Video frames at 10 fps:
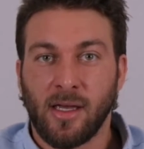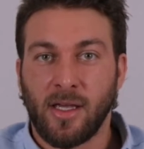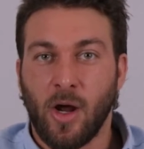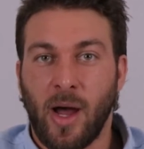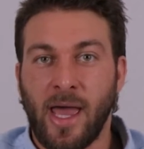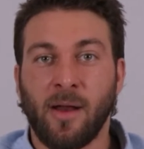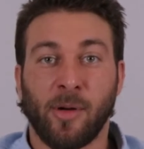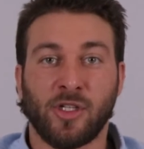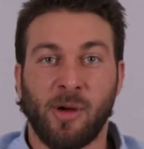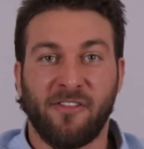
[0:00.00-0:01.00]
You know, I had a
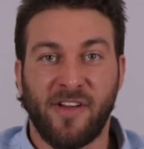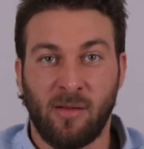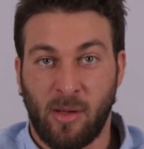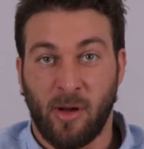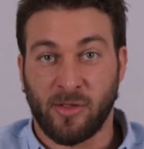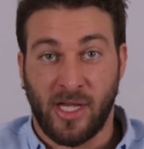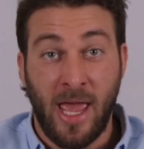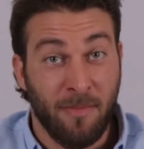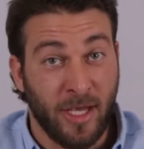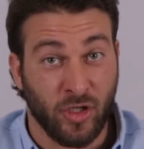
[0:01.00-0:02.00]
bunch of my family members like,
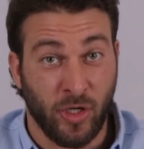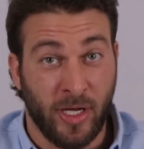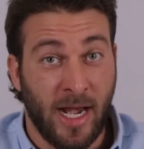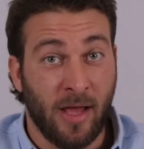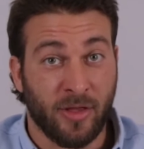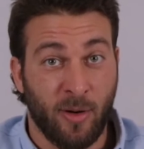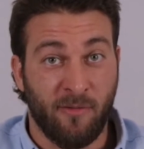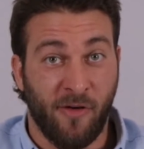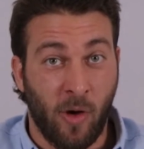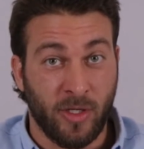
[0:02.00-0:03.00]
hey, make sure to get out there
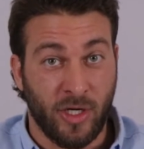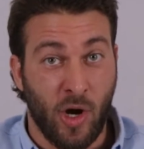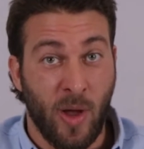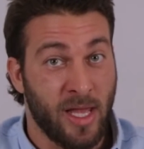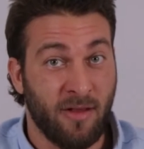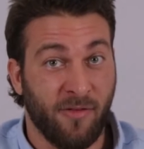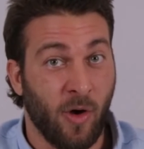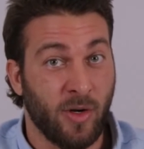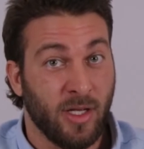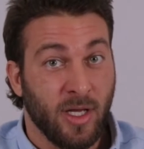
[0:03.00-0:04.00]
and vote. You know, any
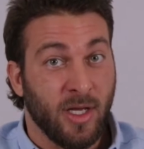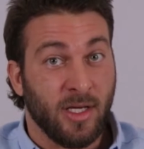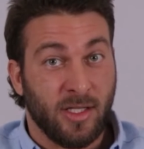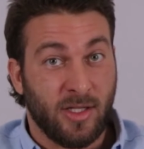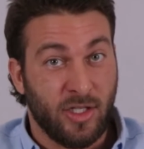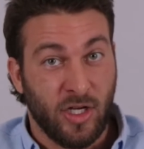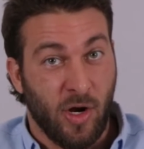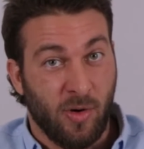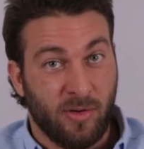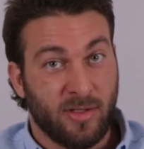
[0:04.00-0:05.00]
vote you
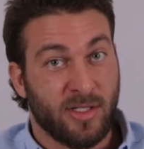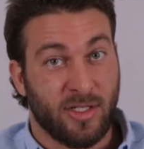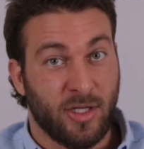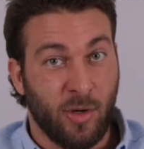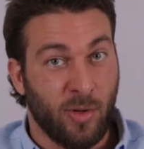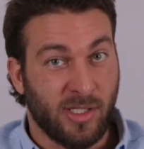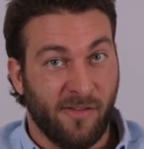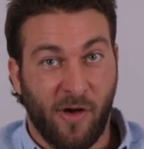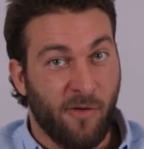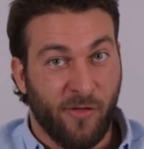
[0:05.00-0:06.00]
don't do is a
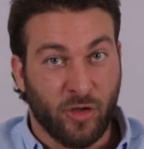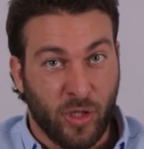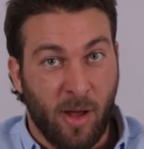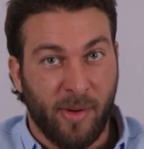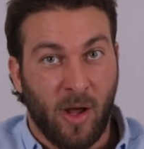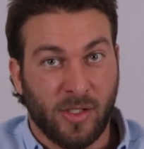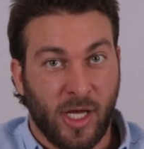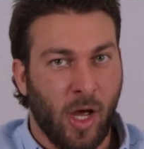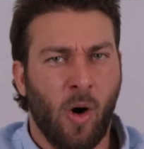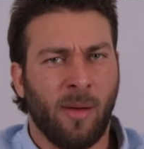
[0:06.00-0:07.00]
vote for Trump. And I was
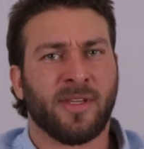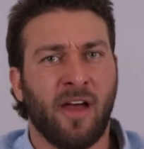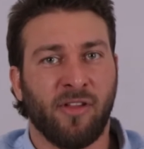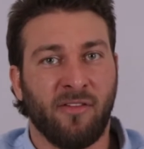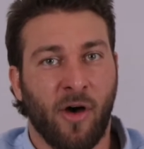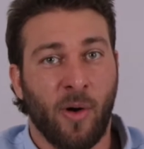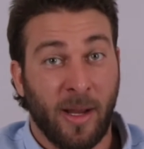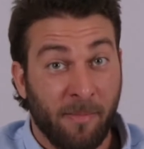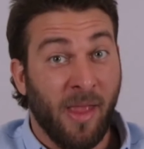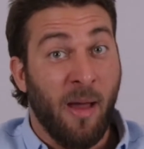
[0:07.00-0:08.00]
like, oh, I'm definitely voting.